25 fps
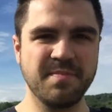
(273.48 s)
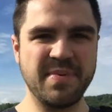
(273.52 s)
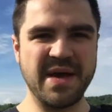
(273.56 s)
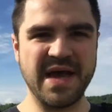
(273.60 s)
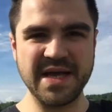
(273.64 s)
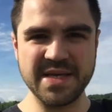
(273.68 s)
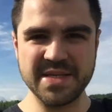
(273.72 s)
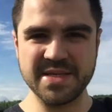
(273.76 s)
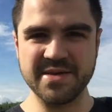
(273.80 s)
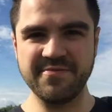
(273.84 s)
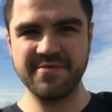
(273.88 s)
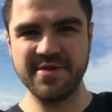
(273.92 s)

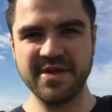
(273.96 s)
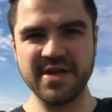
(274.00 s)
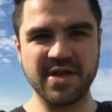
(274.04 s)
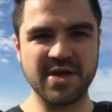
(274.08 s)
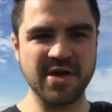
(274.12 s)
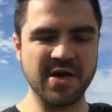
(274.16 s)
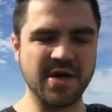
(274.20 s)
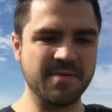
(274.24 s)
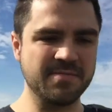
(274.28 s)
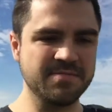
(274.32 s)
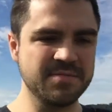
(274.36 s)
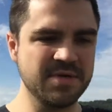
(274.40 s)
passive
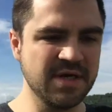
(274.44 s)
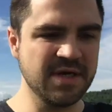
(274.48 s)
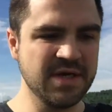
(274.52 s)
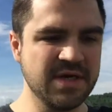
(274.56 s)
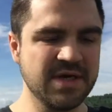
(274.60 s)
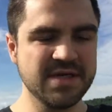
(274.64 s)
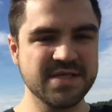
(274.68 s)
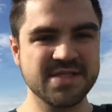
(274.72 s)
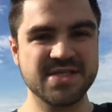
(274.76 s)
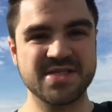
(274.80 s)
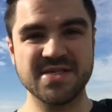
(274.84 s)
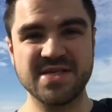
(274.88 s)
income
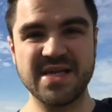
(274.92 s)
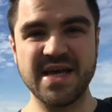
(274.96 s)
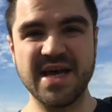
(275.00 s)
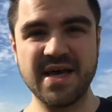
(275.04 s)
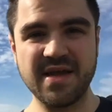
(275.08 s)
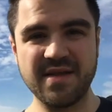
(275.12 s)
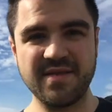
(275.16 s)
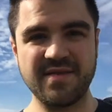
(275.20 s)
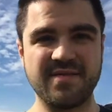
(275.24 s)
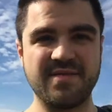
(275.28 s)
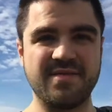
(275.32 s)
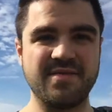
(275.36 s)
so
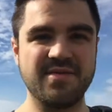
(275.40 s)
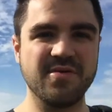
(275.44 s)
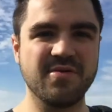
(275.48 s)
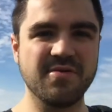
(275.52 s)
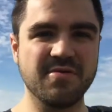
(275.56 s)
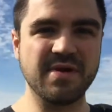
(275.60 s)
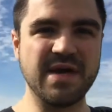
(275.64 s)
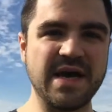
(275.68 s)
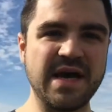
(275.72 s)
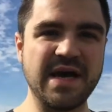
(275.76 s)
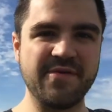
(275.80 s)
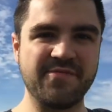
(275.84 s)
that you
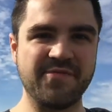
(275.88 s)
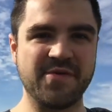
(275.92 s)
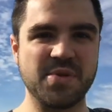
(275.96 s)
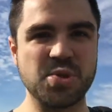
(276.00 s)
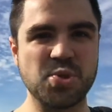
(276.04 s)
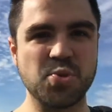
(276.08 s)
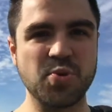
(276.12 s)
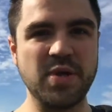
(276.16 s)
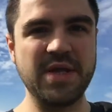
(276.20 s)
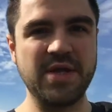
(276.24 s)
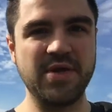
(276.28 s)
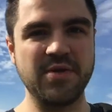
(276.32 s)
don't have to
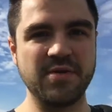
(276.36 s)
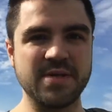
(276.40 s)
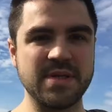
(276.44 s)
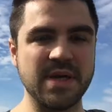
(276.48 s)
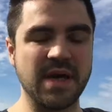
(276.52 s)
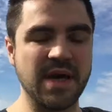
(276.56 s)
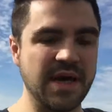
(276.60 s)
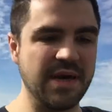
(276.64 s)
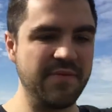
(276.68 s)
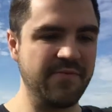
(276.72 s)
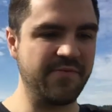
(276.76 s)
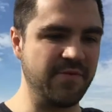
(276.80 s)
trade your
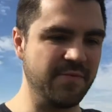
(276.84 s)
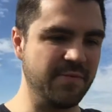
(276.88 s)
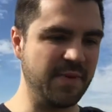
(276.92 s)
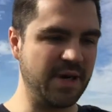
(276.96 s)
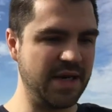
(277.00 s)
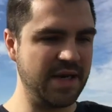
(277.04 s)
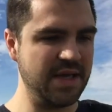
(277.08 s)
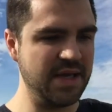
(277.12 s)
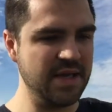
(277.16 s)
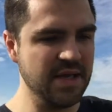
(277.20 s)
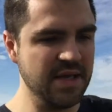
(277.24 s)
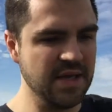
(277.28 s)
time for
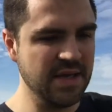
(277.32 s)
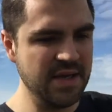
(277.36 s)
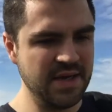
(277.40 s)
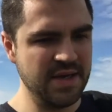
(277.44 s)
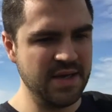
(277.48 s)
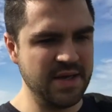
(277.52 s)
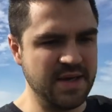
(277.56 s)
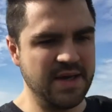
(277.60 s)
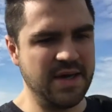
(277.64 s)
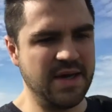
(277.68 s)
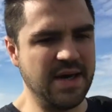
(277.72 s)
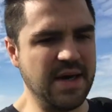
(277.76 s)
money.
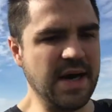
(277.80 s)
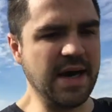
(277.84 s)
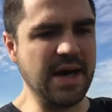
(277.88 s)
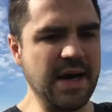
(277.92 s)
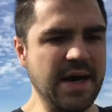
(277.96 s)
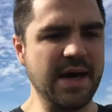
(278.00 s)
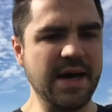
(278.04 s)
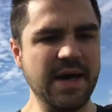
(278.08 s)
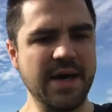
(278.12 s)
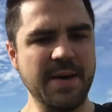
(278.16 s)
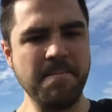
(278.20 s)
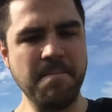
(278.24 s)

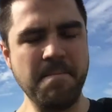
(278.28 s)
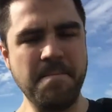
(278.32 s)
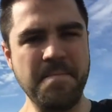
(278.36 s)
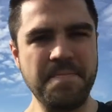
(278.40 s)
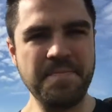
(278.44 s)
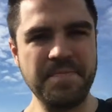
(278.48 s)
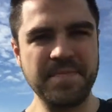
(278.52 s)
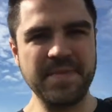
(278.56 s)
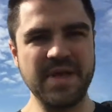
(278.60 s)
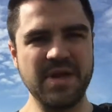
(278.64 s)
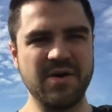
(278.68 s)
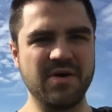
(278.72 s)

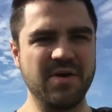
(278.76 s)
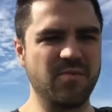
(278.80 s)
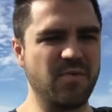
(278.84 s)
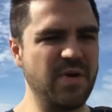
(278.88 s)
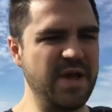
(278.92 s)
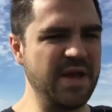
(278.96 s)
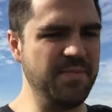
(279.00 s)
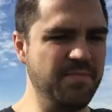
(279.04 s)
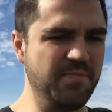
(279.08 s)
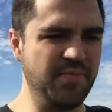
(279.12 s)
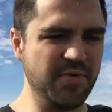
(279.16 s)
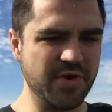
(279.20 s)
I
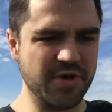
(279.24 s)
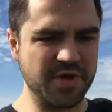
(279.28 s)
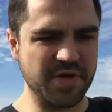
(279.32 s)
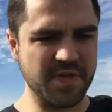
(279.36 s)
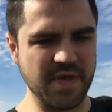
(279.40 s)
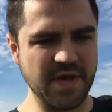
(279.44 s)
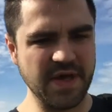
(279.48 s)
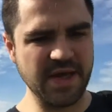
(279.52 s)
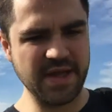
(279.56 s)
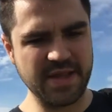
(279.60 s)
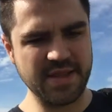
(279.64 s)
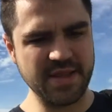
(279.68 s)
read
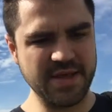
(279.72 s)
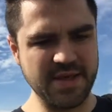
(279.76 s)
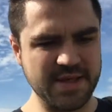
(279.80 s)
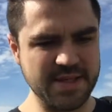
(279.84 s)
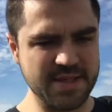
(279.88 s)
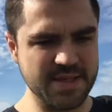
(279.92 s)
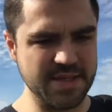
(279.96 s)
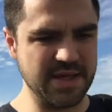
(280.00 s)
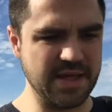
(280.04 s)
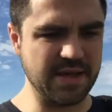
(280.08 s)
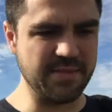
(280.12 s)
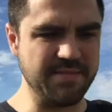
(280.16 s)

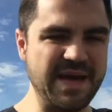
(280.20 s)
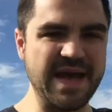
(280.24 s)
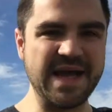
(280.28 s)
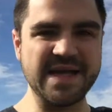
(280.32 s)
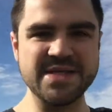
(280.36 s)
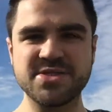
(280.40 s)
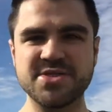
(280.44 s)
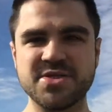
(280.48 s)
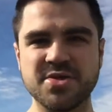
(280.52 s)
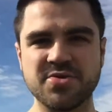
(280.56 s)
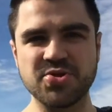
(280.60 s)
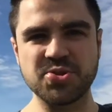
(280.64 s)
things like
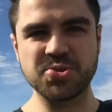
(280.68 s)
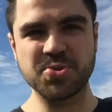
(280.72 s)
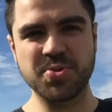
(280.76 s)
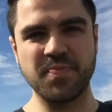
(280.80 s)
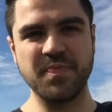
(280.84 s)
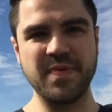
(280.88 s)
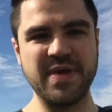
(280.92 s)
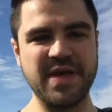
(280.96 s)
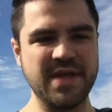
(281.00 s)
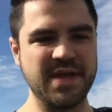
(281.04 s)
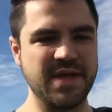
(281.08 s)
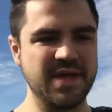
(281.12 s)
Man's Search for
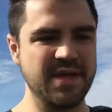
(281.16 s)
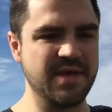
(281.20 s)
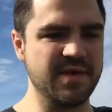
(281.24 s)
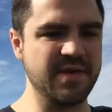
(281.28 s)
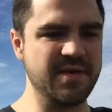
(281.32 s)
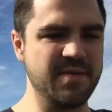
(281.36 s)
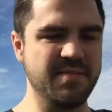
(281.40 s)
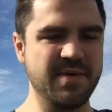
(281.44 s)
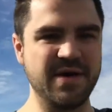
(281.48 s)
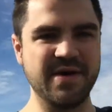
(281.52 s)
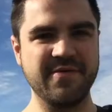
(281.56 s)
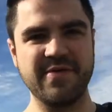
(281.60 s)
Meaning
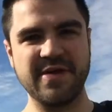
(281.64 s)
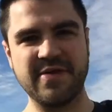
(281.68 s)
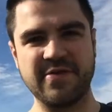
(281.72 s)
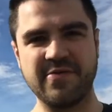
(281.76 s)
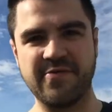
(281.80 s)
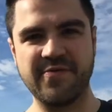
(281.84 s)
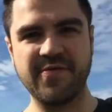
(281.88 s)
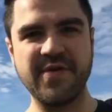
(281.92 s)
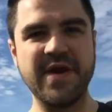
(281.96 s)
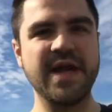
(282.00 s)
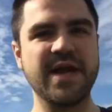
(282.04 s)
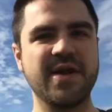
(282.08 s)
by
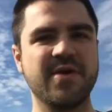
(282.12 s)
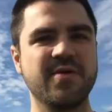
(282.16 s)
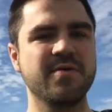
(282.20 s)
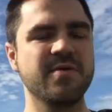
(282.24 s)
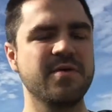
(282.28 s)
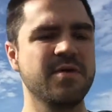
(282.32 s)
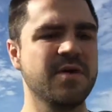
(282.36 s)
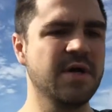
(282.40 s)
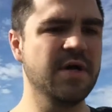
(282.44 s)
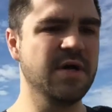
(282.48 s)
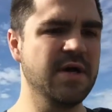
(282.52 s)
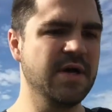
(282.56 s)
Viktor
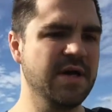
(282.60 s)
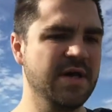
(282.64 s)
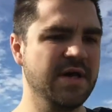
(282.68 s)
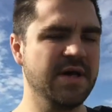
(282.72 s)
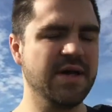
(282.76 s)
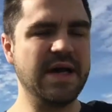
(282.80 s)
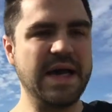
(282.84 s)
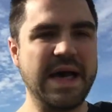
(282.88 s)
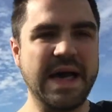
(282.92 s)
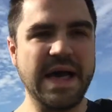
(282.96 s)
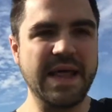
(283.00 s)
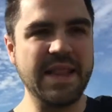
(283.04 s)
Frankl.
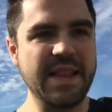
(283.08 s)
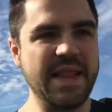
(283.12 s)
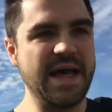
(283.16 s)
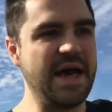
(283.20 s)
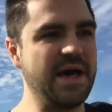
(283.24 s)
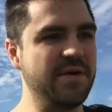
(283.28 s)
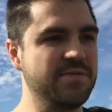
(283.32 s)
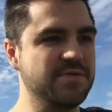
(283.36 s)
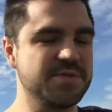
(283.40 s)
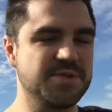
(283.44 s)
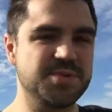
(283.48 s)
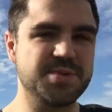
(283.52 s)

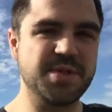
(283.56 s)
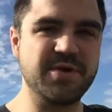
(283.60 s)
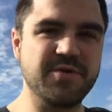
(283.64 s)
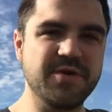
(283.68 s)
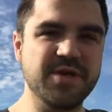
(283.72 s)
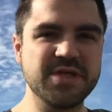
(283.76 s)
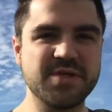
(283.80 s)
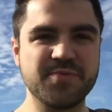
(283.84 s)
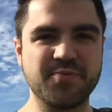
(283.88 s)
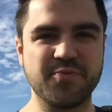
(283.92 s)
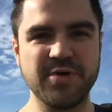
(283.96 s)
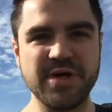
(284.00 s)
That was
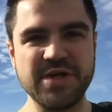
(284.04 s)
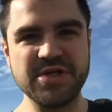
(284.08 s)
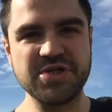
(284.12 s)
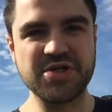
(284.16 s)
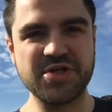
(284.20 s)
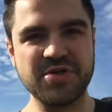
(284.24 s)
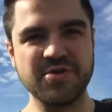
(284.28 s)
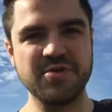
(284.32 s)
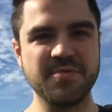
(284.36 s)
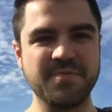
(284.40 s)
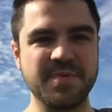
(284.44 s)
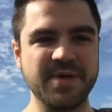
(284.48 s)
very
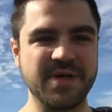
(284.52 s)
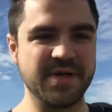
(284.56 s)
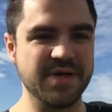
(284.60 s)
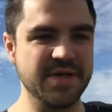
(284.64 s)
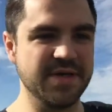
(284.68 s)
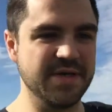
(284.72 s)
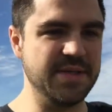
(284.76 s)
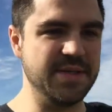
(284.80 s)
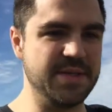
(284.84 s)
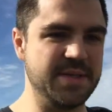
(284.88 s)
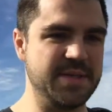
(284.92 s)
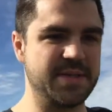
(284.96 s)
inspirational,
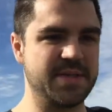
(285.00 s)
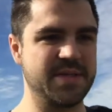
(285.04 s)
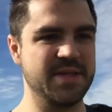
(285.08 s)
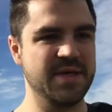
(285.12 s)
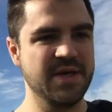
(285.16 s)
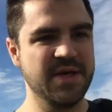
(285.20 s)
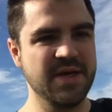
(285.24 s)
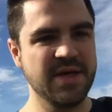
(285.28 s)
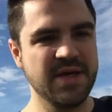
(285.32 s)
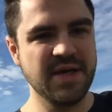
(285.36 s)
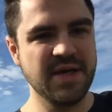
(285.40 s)
because